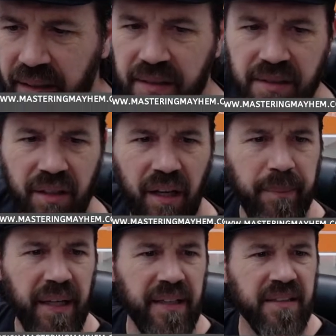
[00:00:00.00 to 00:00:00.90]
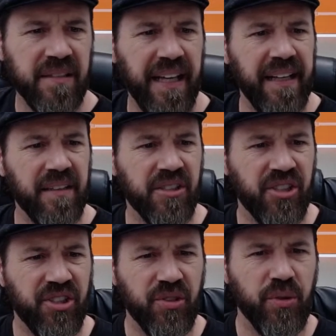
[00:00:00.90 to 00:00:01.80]
So I'm not exactly
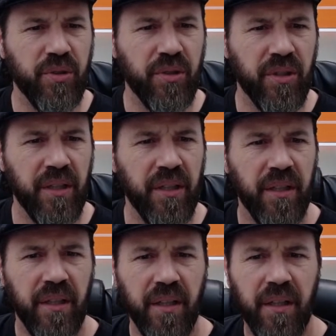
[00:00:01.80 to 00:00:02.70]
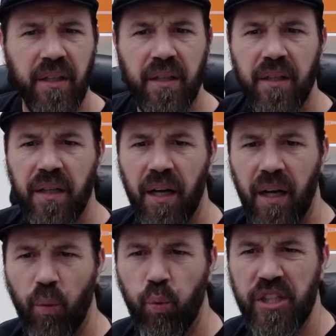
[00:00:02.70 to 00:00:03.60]
sure
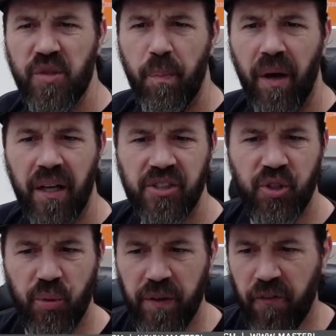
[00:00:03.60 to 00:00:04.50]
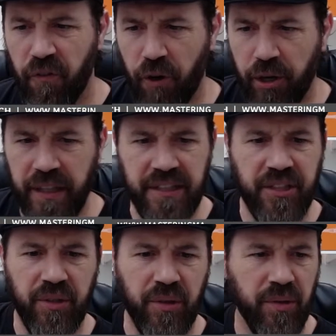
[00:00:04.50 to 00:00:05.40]
uh, which box you're referring
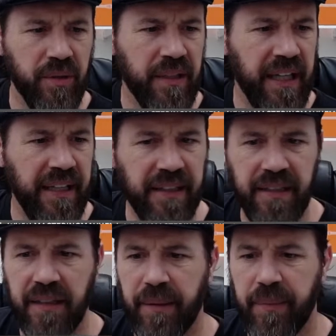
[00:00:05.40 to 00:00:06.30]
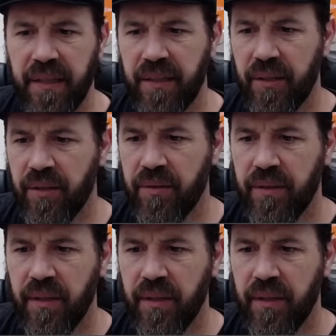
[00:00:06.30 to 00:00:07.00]
to, Kylie. Let me know.